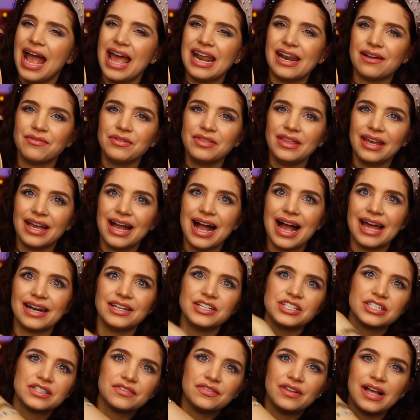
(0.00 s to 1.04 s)
and everything kind of
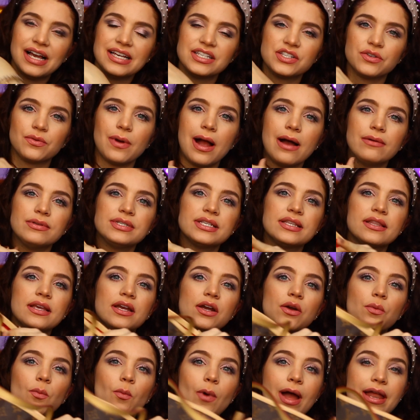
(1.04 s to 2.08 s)
just flies around in
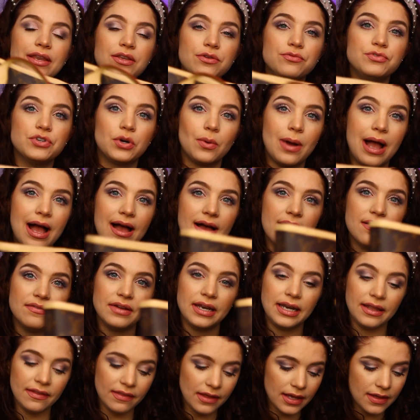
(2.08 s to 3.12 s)
there when you don't have
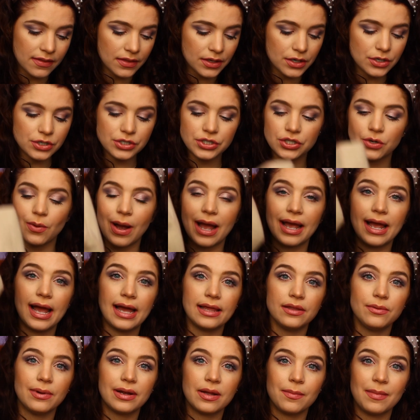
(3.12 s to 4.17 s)
anything in there. So I
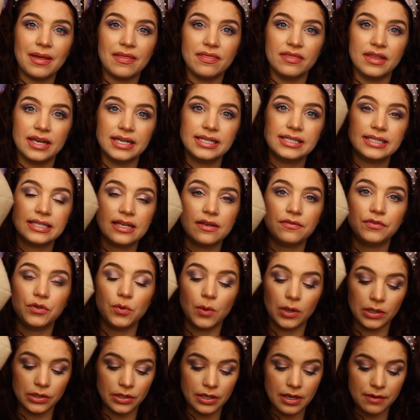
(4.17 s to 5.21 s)
highly recommend this if you
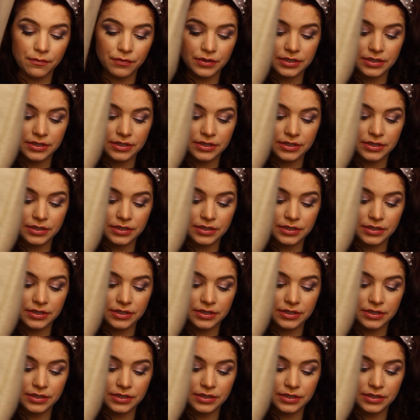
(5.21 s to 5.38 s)
are looking